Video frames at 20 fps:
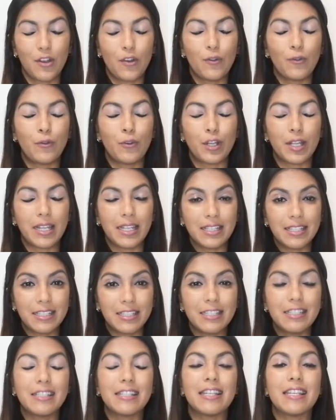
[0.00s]
For
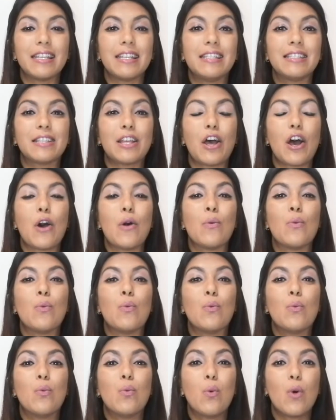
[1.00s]
instance is a
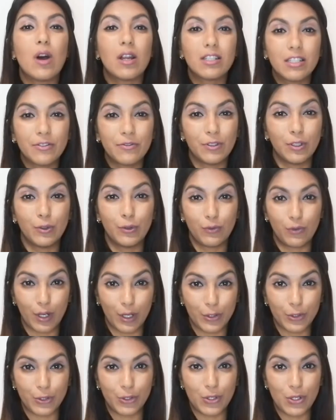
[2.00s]
wonderful
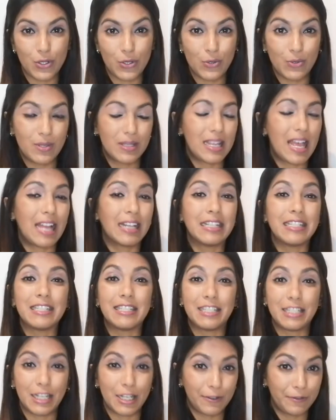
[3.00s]
phrase to use and
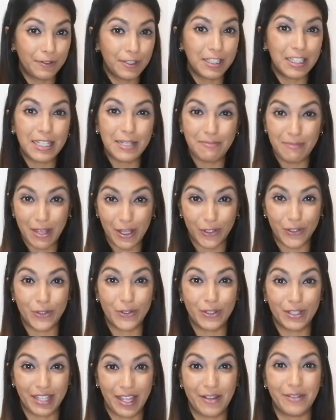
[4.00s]
it definitely makes
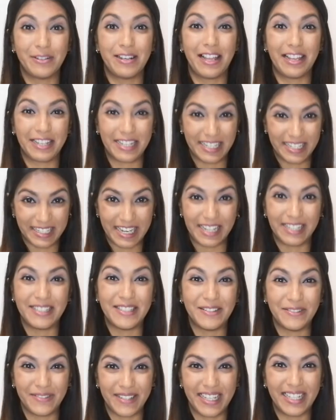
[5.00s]
you sound like a
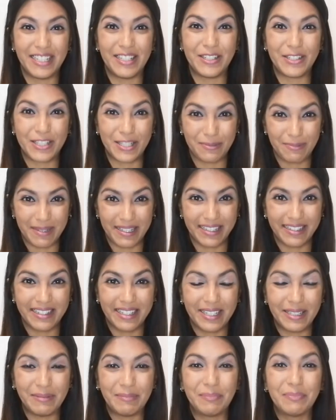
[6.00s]
native English
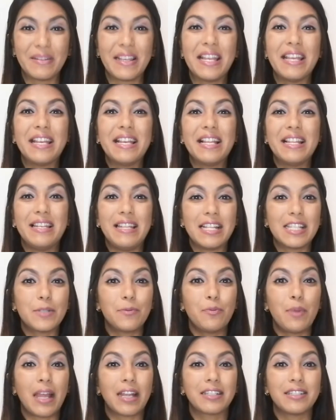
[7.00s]
speaker. Let's
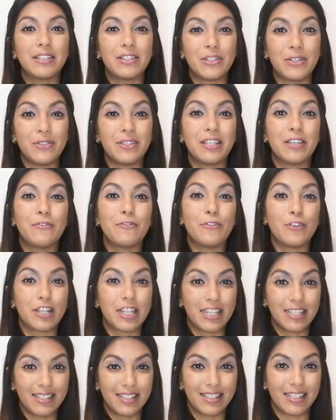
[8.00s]
practice using for
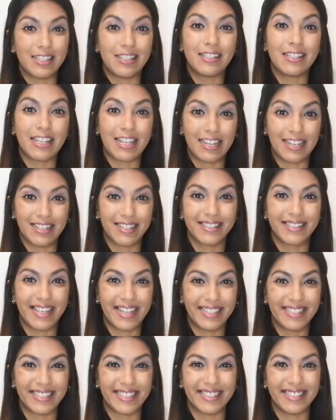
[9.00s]
instance in a
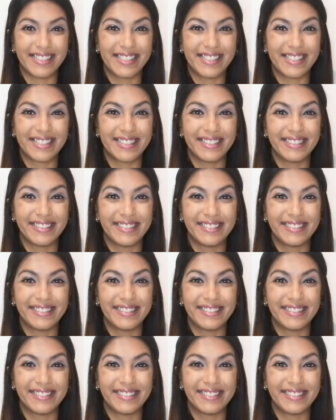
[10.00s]
sentence.